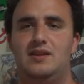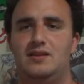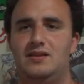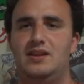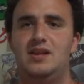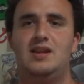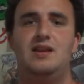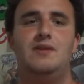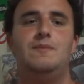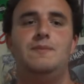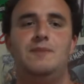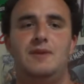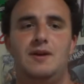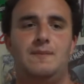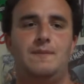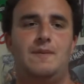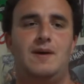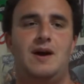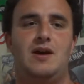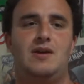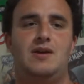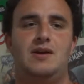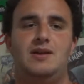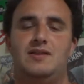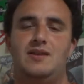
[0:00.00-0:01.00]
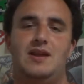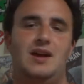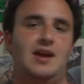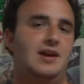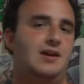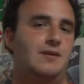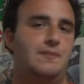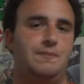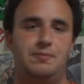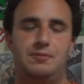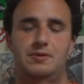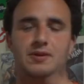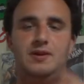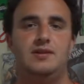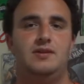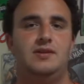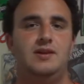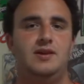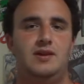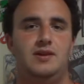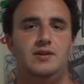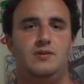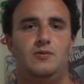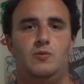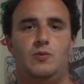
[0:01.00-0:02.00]
little bit about it and then I
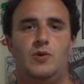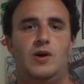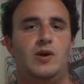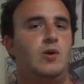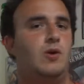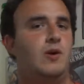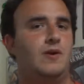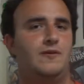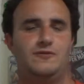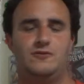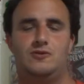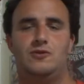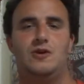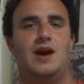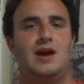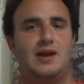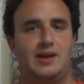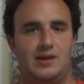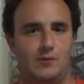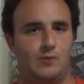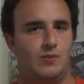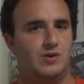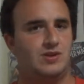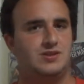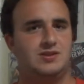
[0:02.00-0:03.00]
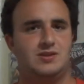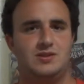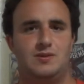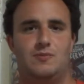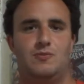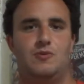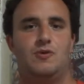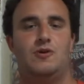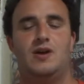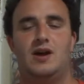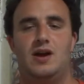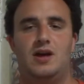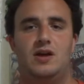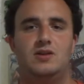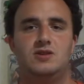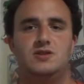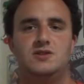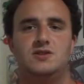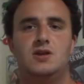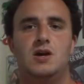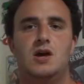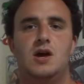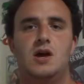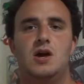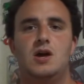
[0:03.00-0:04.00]
completely went off track and went somewhere
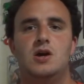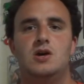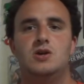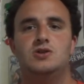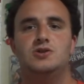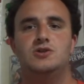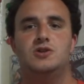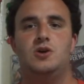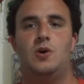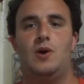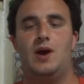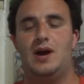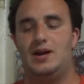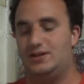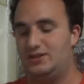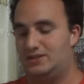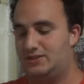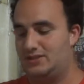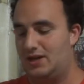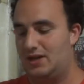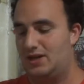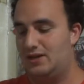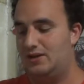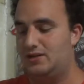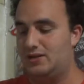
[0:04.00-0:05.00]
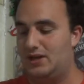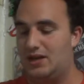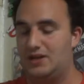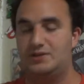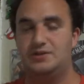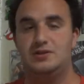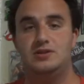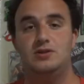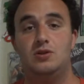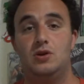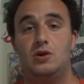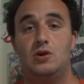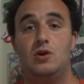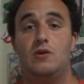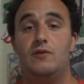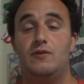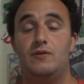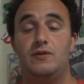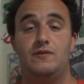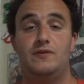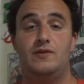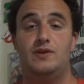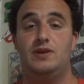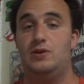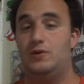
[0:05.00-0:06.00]
else. So I decided to actually look over
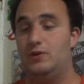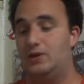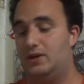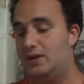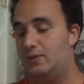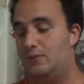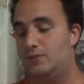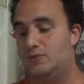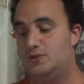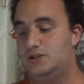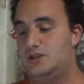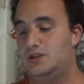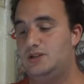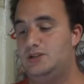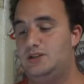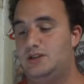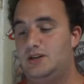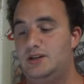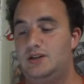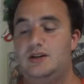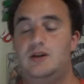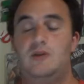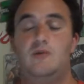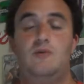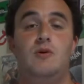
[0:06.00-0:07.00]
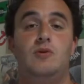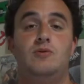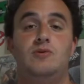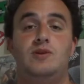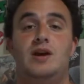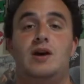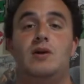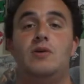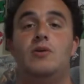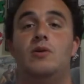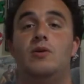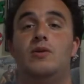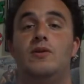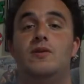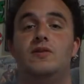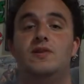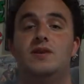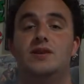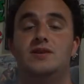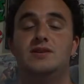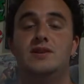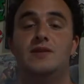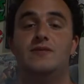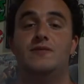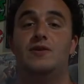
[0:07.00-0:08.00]
the video again, which I did, and I wrote down all the
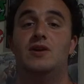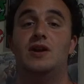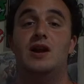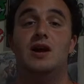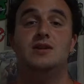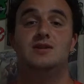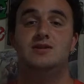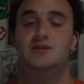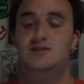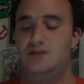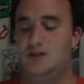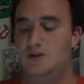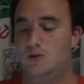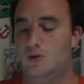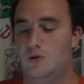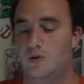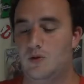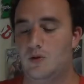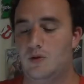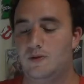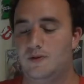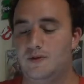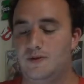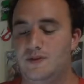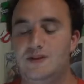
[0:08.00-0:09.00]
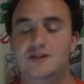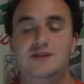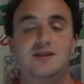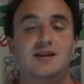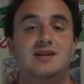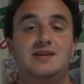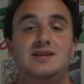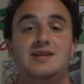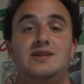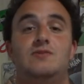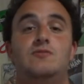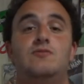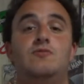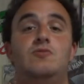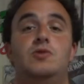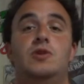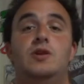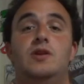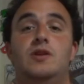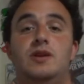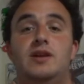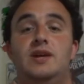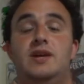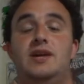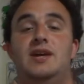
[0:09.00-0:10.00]
things I forgot to say, or all the things I didn't
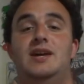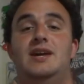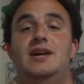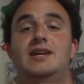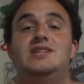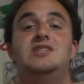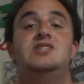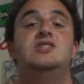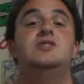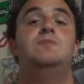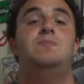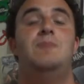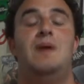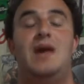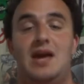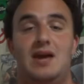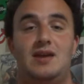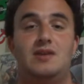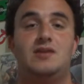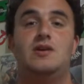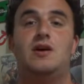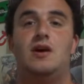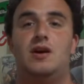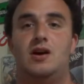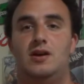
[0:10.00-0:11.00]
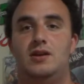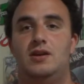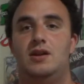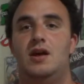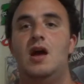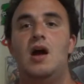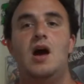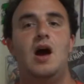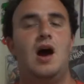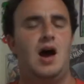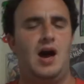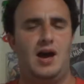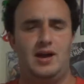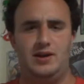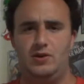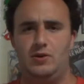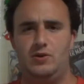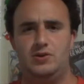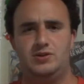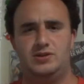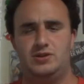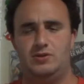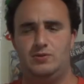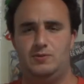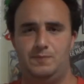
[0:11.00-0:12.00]
really expand on. I
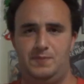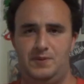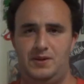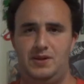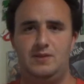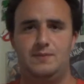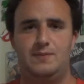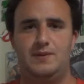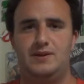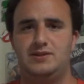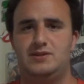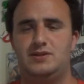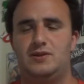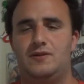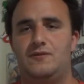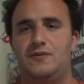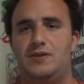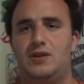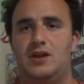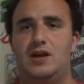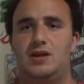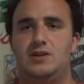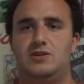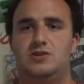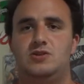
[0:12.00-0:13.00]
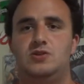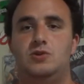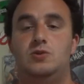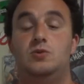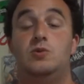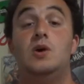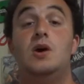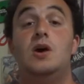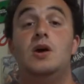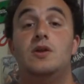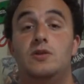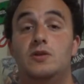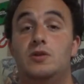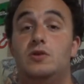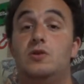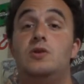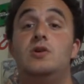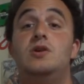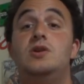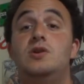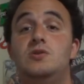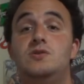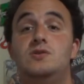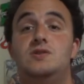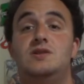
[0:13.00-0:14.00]
noticed I repeated myself a lot too. The
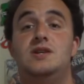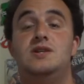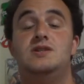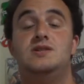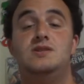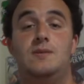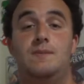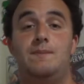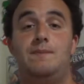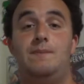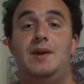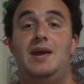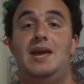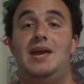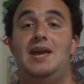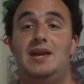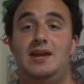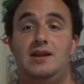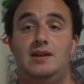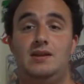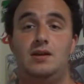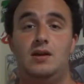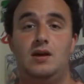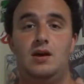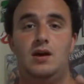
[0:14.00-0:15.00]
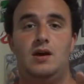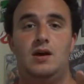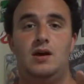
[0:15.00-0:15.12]
good news is the main